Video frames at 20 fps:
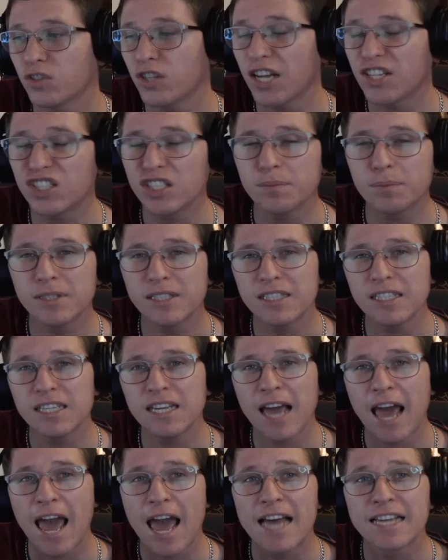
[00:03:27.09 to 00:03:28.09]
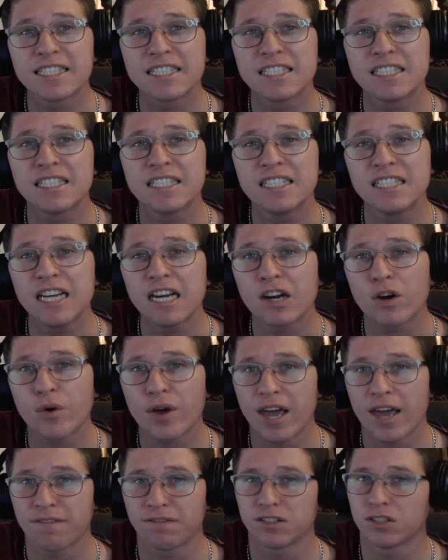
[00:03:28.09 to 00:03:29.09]
ChatGPT has 0
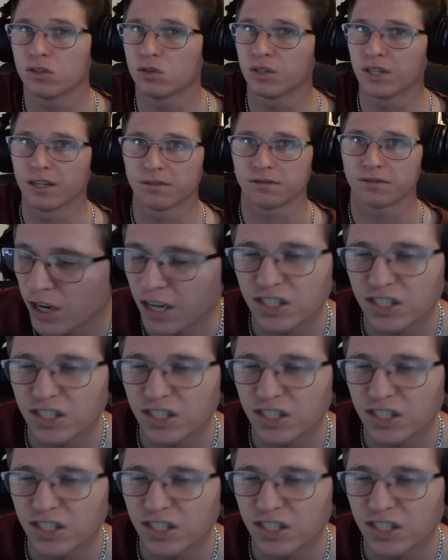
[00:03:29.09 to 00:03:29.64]
Fs to give.